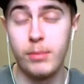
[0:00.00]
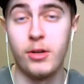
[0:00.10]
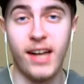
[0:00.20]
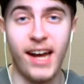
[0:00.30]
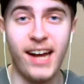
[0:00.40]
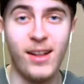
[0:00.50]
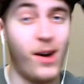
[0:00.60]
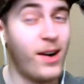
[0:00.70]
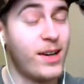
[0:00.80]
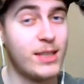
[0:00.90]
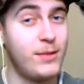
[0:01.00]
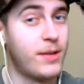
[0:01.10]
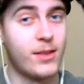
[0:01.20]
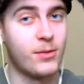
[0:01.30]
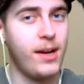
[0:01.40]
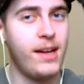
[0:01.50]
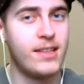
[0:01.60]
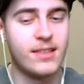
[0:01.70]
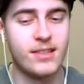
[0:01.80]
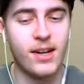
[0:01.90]
Kylo, honestly, for like the raids
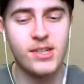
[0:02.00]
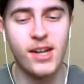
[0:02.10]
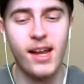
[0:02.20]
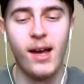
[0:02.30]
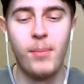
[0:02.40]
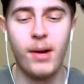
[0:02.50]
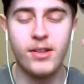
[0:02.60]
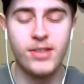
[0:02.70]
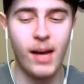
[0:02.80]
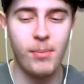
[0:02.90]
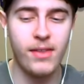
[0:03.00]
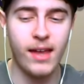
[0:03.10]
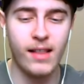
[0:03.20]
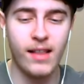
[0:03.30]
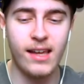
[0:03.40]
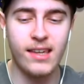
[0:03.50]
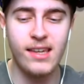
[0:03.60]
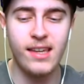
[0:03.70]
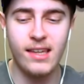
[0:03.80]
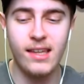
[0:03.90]
and such. Yeah. But on top of that, like
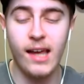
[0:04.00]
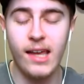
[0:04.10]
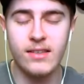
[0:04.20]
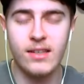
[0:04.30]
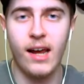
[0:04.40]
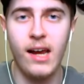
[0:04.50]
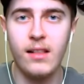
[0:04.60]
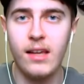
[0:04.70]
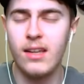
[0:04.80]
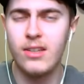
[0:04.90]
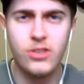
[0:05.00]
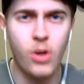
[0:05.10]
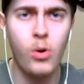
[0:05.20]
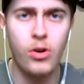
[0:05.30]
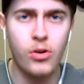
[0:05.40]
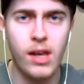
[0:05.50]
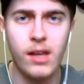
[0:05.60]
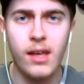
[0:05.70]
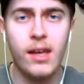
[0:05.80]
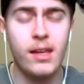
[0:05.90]
he, he like he has annihilate so
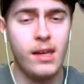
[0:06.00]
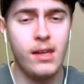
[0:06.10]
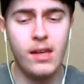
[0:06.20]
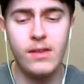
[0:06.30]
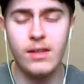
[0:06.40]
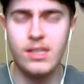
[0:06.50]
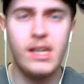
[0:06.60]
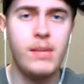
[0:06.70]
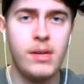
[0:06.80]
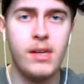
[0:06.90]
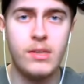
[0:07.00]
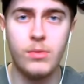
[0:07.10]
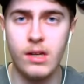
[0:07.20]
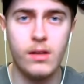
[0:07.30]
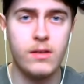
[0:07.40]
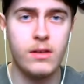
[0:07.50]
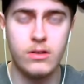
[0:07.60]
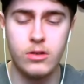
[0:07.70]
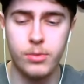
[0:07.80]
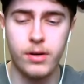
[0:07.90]
great in in these TBs with killing these
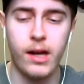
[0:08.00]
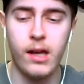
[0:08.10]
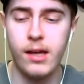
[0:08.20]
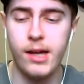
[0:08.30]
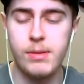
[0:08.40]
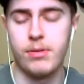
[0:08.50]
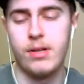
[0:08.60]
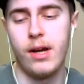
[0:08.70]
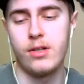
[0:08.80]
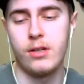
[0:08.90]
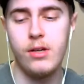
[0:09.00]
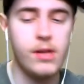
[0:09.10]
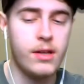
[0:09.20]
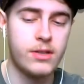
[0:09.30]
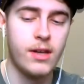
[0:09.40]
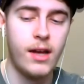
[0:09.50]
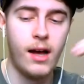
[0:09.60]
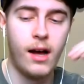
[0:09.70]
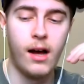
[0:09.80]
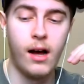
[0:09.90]
super high HP protection units.
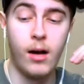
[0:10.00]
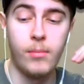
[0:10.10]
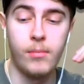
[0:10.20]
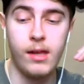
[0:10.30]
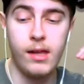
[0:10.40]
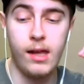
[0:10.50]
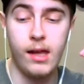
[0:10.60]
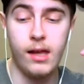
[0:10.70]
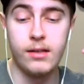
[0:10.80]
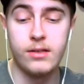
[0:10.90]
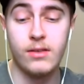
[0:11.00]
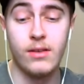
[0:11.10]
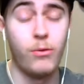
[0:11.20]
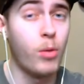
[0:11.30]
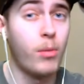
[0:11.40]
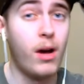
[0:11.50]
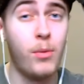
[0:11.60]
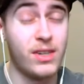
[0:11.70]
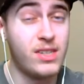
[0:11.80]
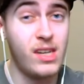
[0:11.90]
Um, and the form up with
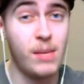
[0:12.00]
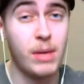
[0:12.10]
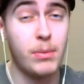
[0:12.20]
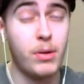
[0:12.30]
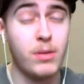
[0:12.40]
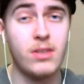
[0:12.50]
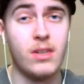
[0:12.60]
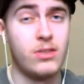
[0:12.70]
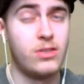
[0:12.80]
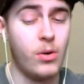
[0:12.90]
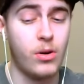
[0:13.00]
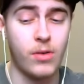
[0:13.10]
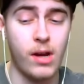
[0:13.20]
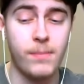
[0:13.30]
the TM capabilities is so great.